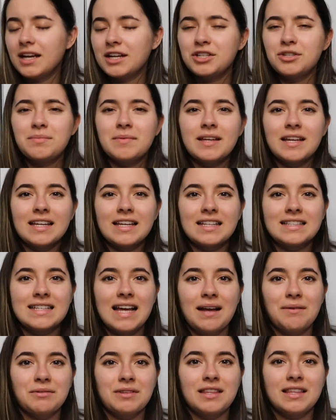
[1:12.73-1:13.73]
I should be getting it
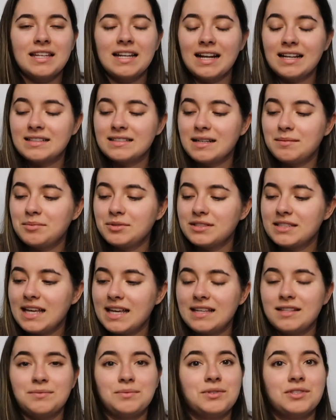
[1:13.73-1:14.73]
dyed within the next couple of
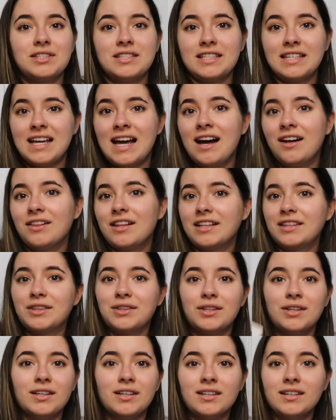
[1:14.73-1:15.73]
days. We'll see how like
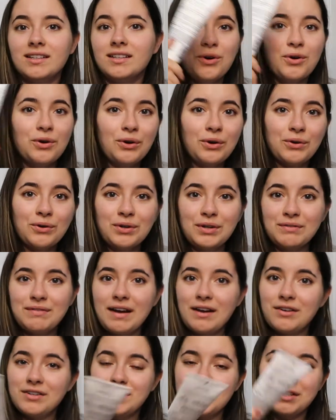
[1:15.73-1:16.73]
the whole
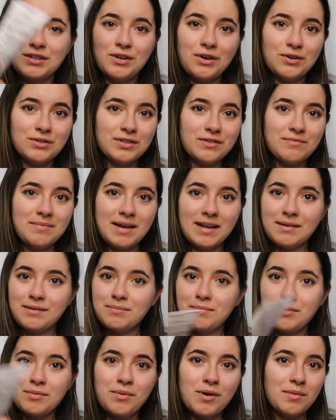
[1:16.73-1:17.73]
coronavirus thing goes, if my
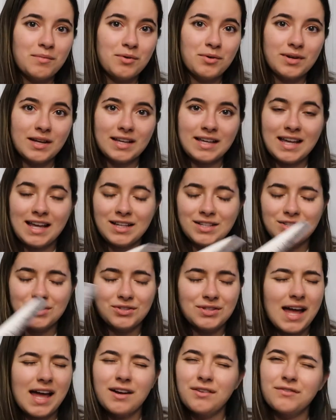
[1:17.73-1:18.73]
appointment will get
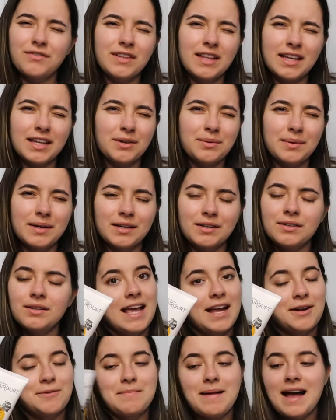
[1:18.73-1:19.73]
canceled. I don't feel like it will.
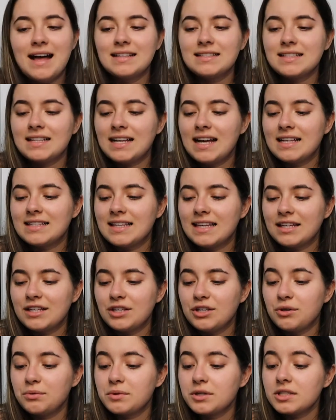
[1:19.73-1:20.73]
Hair mask, it has
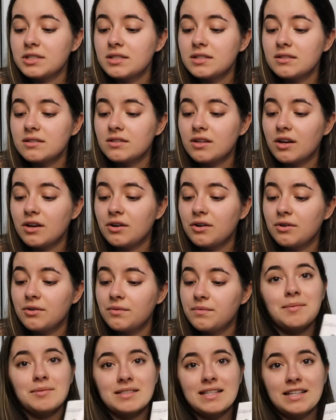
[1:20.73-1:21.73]
like yogurt,
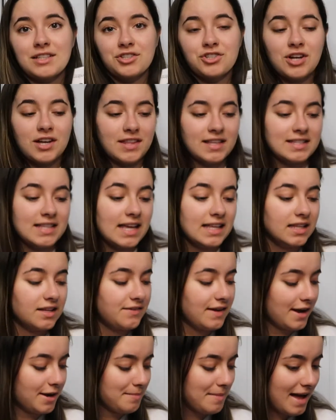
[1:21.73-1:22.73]
so I'm excited to try this. I
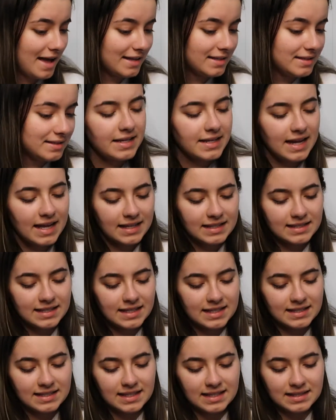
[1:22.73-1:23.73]
love hair masks. Next
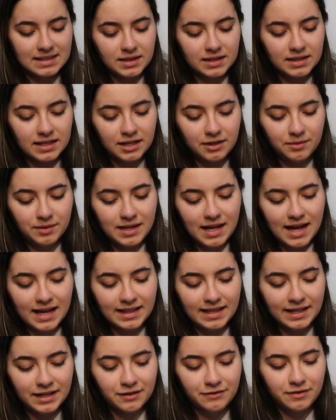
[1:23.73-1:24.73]
is this liquid
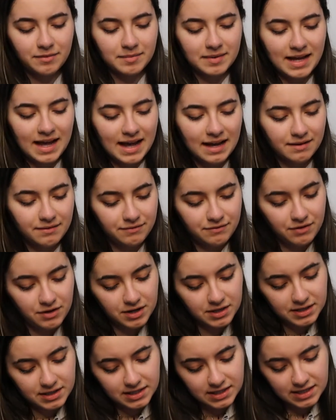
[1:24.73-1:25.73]
highlighter from Kat
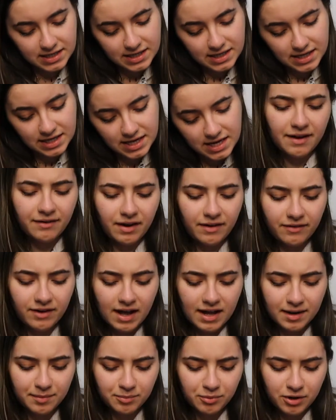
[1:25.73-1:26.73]
Von D. I've never
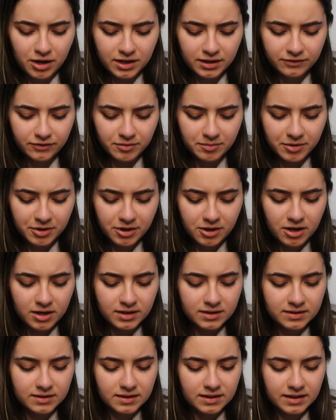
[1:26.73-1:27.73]
had a product from her,
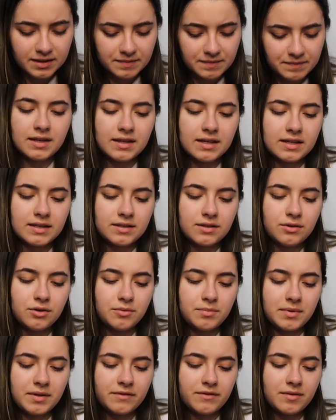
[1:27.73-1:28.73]
honestly. I think you
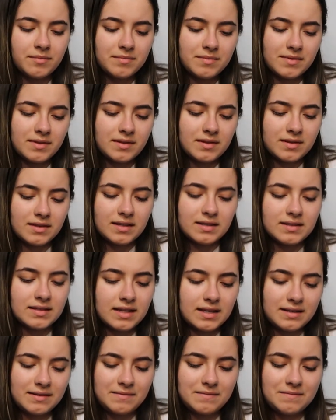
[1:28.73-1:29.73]
open it from this
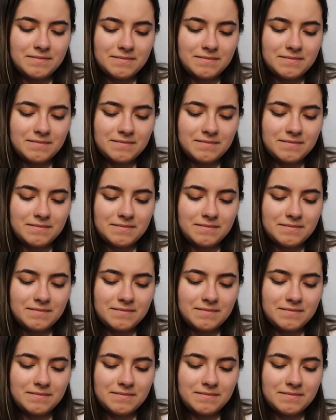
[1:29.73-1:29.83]
side.